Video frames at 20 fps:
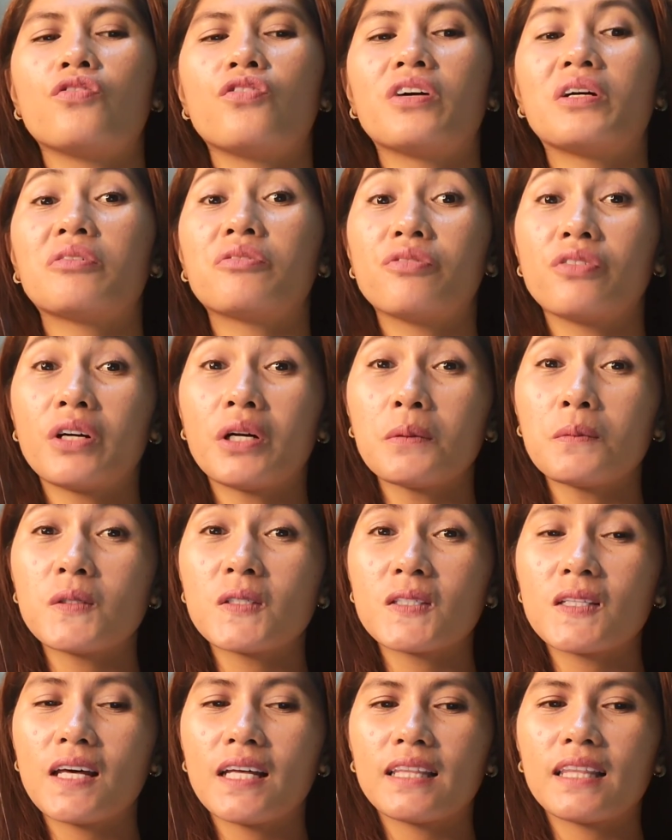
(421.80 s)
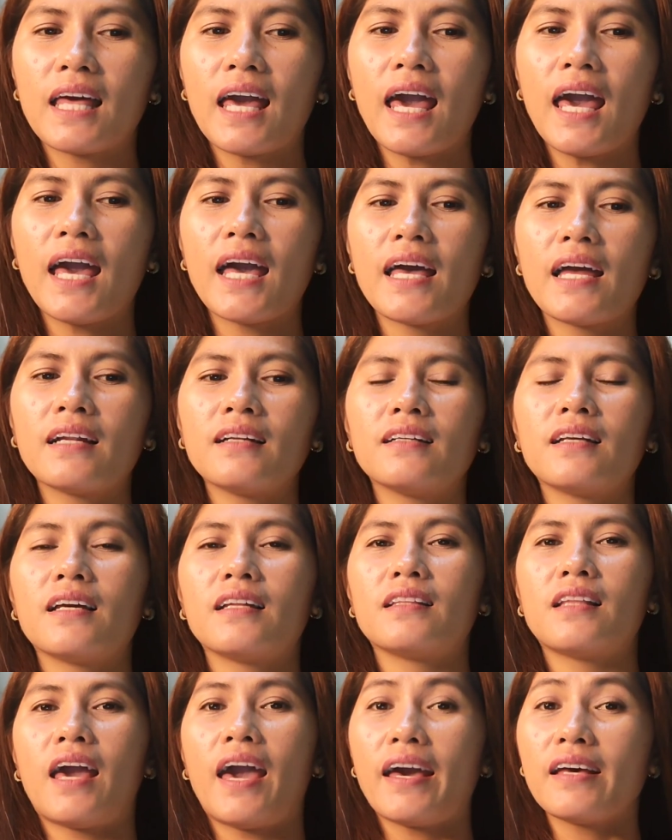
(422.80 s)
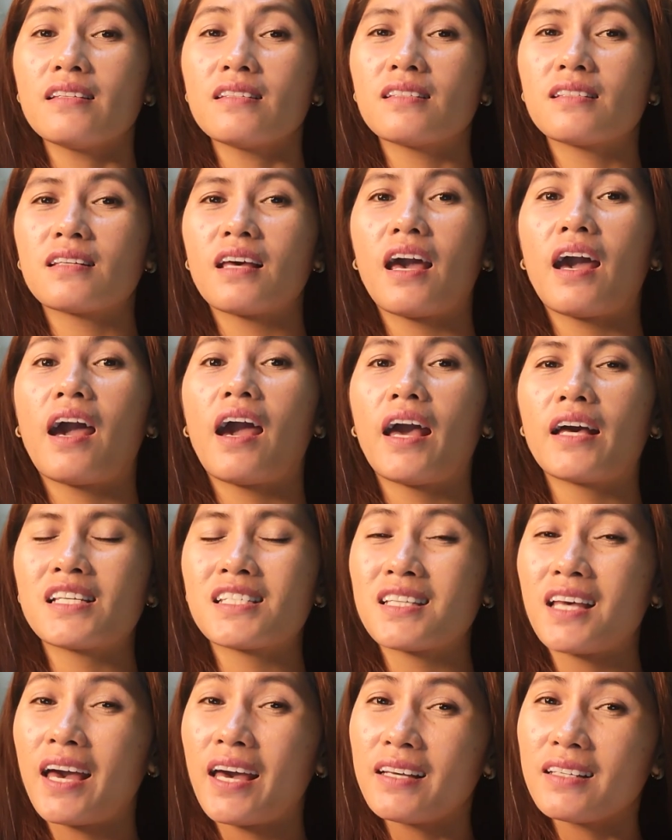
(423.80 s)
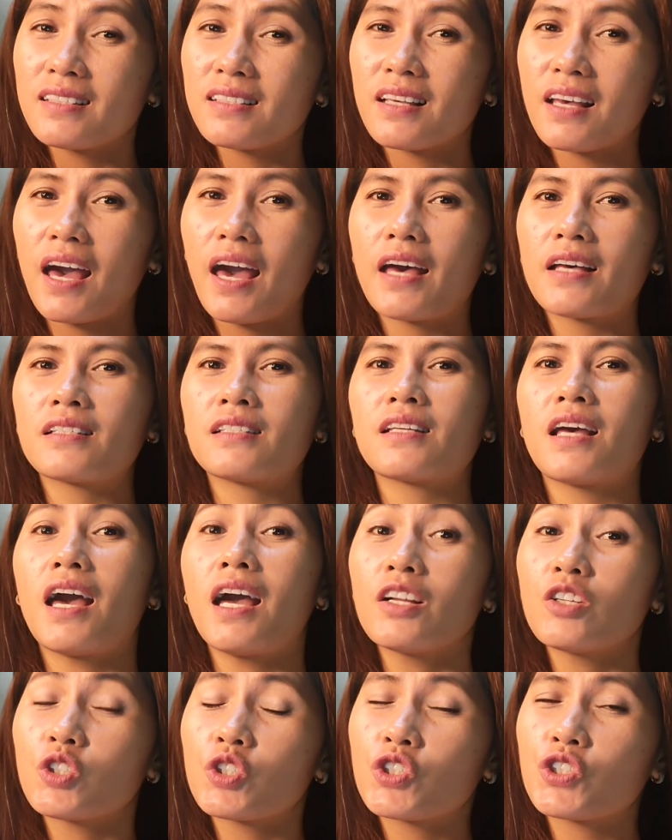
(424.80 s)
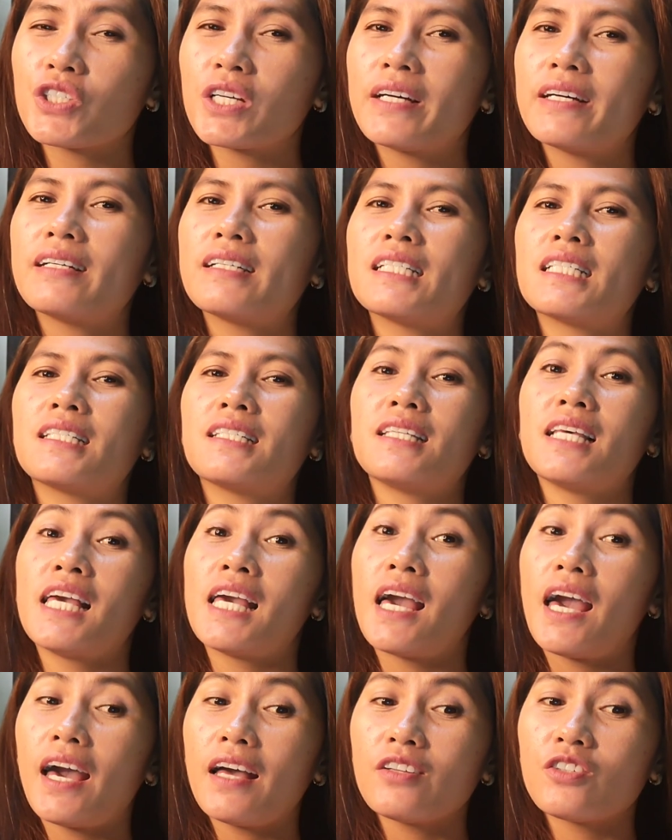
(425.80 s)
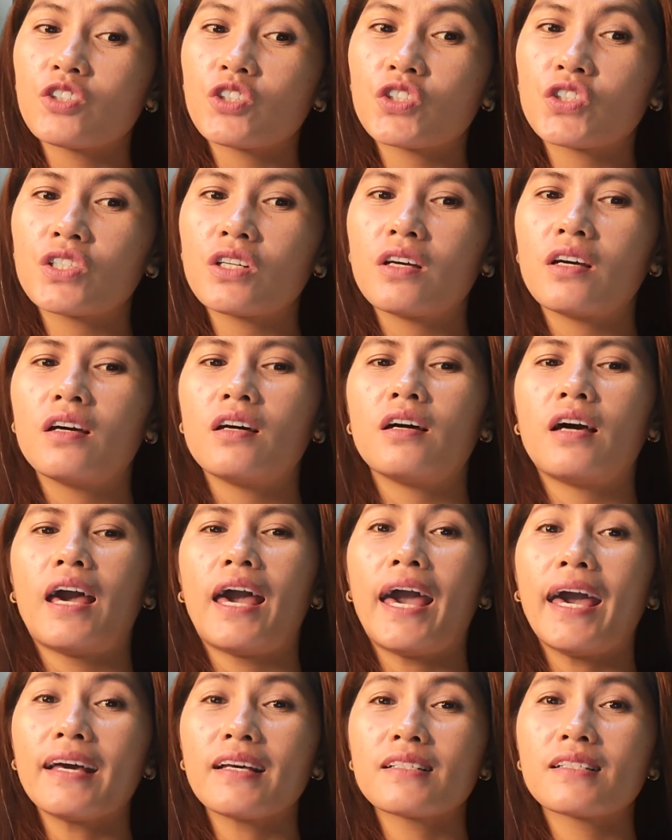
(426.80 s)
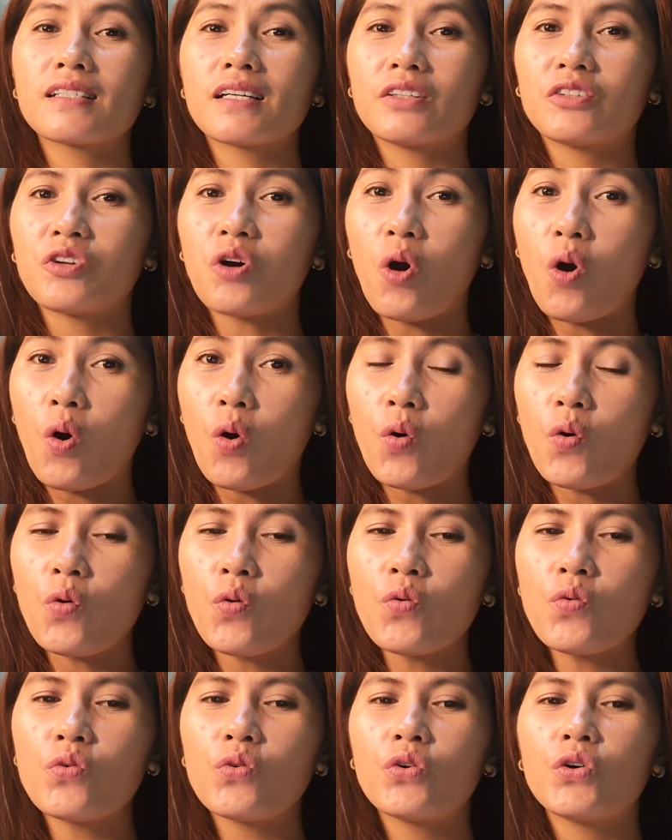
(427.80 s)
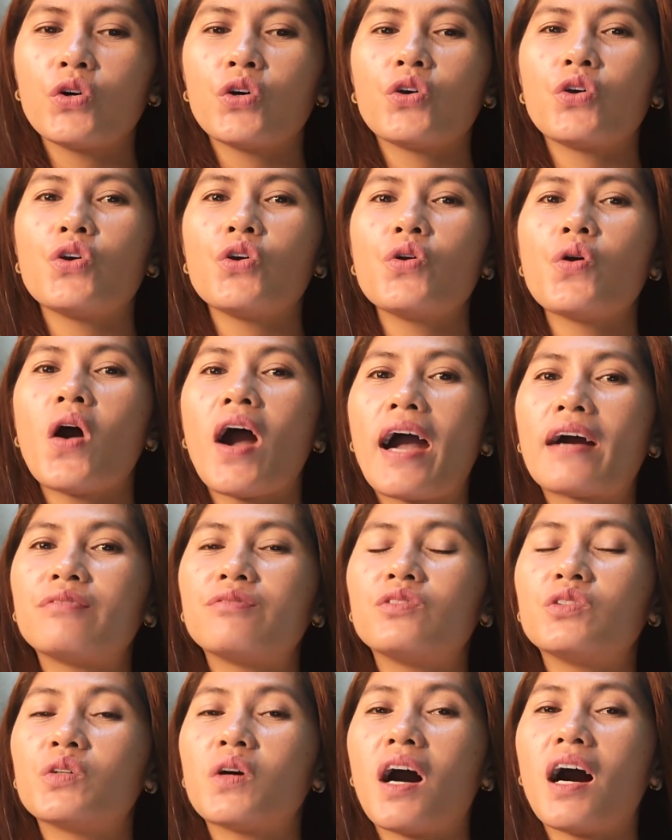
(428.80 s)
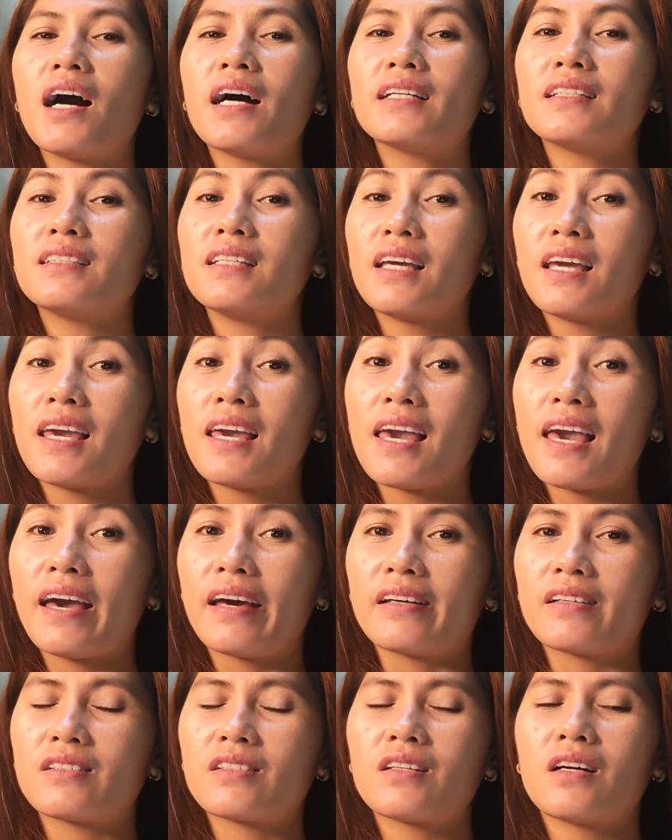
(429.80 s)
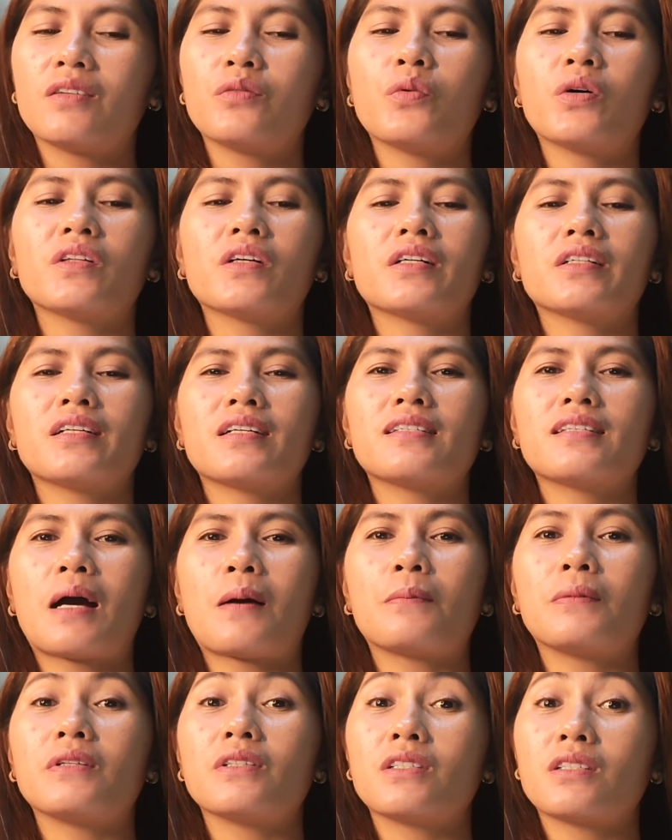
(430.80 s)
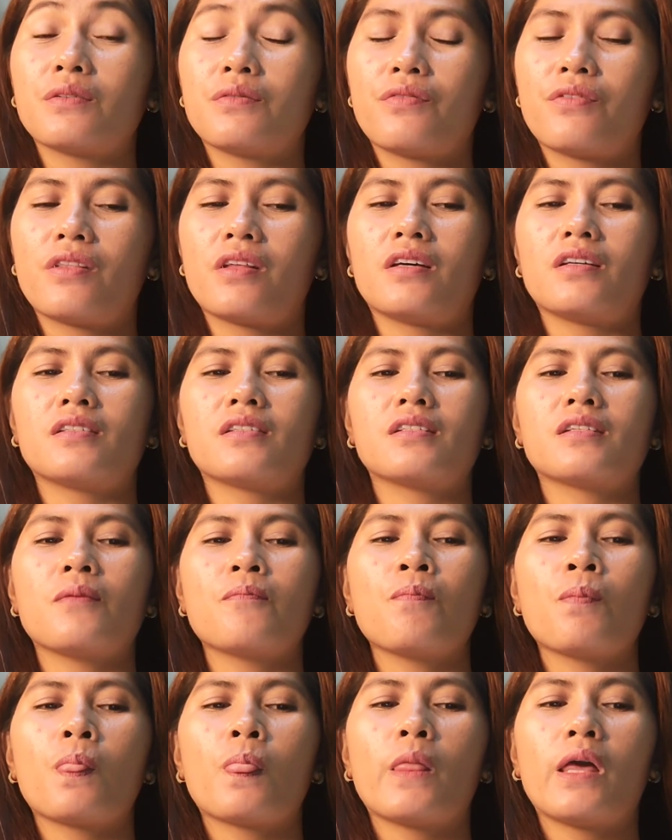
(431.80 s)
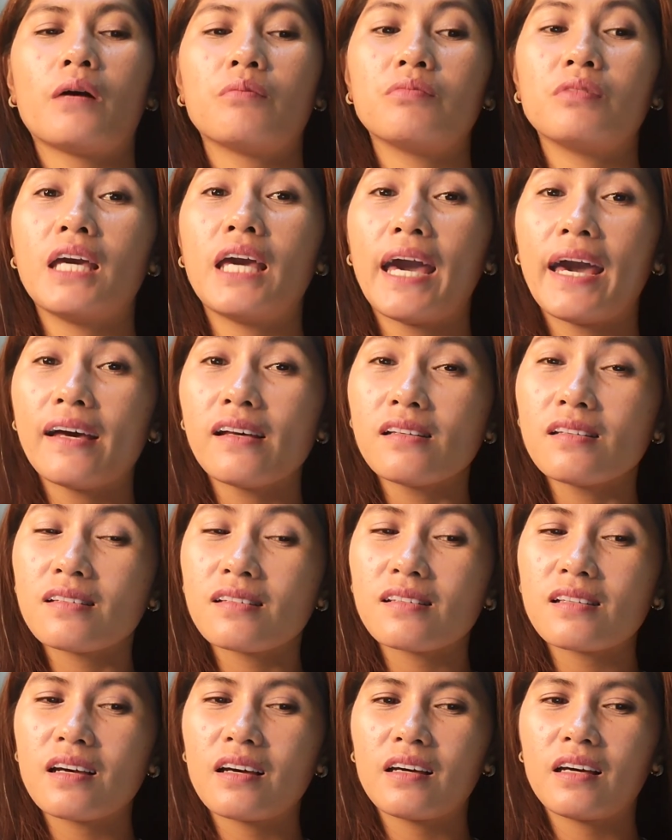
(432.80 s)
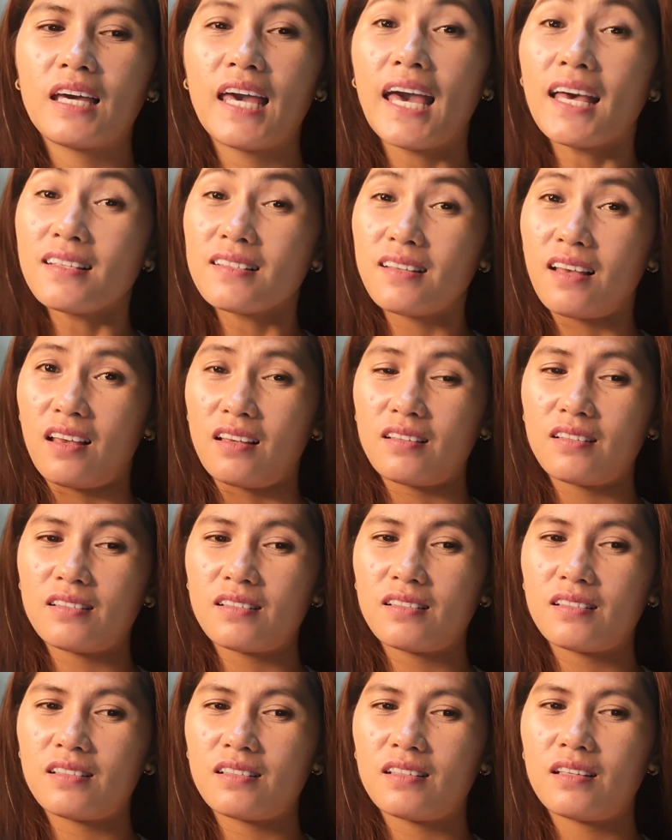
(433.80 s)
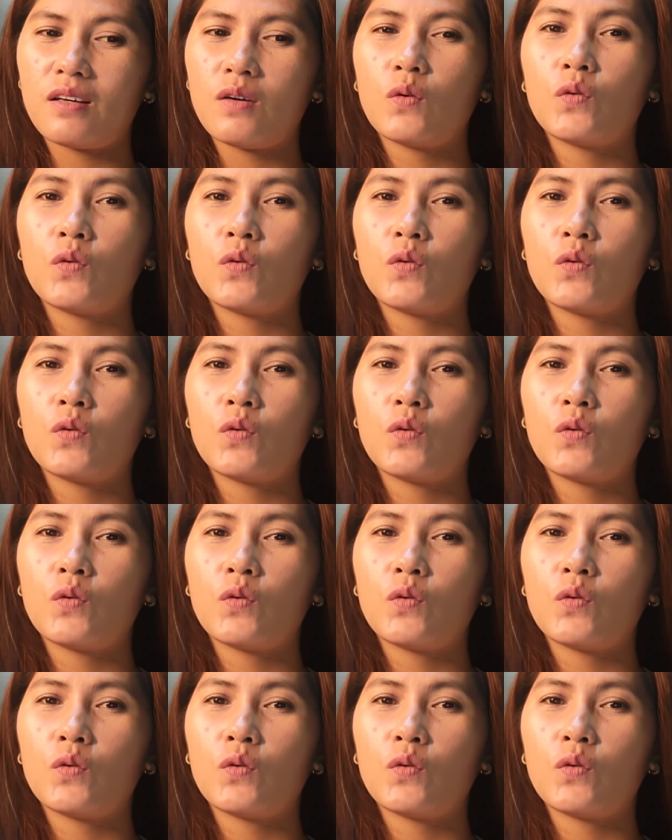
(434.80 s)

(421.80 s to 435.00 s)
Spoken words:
For verbs that end in S, SS, SH, CH, X, and O, you have to add ES. And what are the examples of this? You have guess, guesses,